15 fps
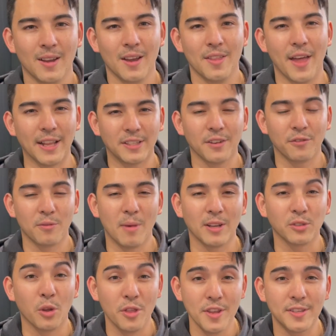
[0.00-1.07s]
That's it from us
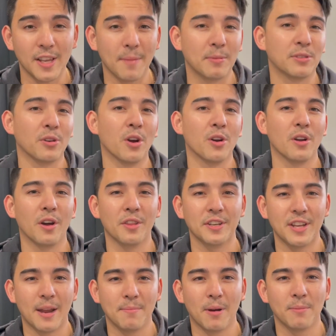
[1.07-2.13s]
on this episode on The
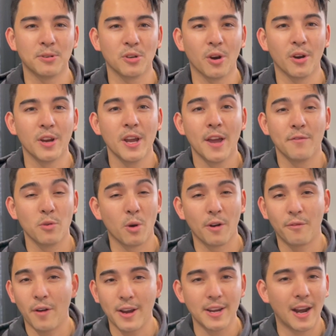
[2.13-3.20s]
DadBUB Show. If you want
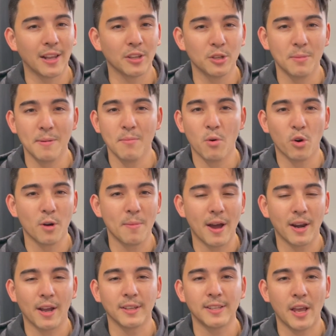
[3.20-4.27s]
to find out a little bit more about
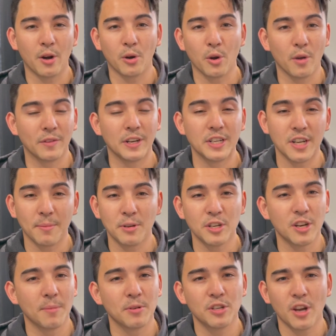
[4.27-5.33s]
us, head on over to w
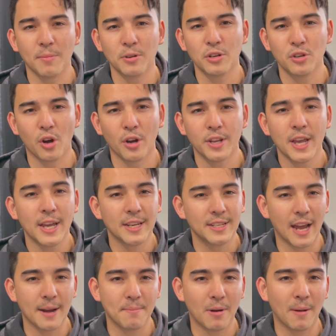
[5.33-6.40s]
w w dot
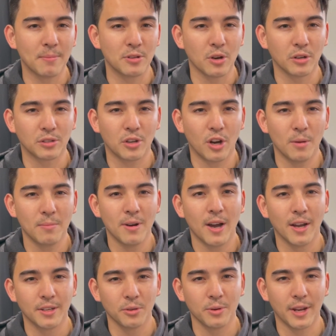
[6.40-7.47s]
dad bub dot com.
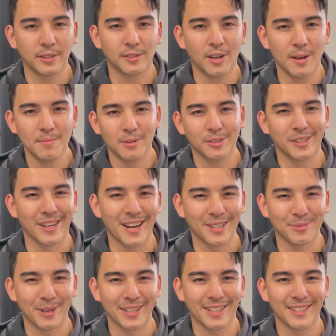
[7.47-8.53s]
Until next time, see you
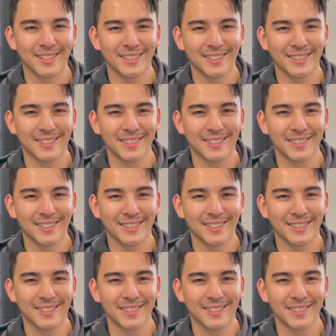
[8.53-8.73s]
next week.